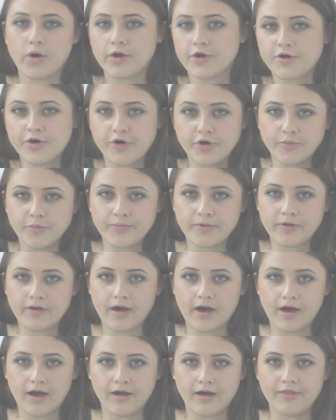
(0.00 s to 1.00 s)
group
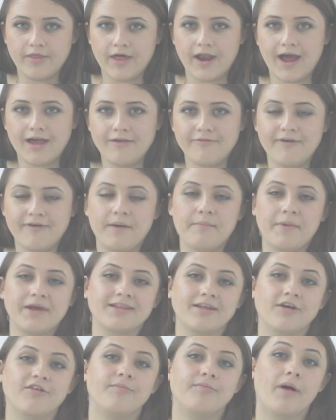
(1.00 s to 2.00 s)
that I found
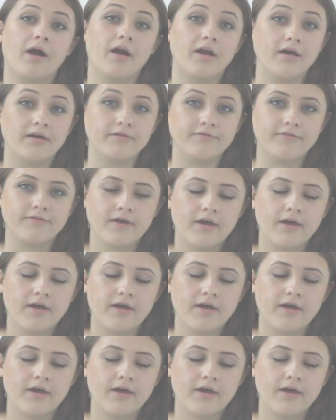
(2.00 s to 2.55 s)
myself part of.